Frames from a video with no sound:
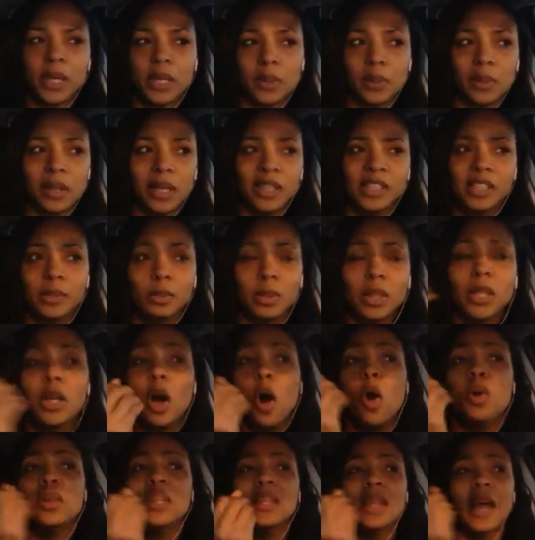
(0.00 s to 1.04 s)
in a relationship. The
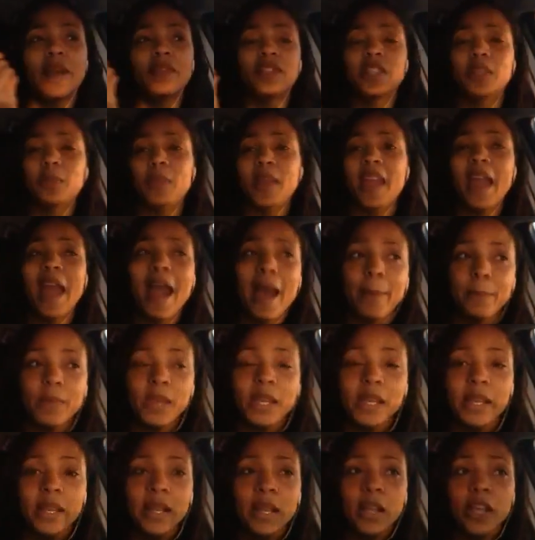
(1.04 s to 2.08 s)
goal in life is to be
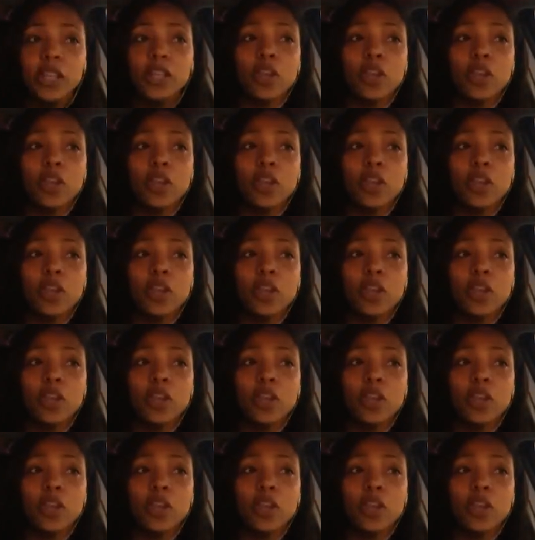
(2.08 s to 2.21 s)
happy.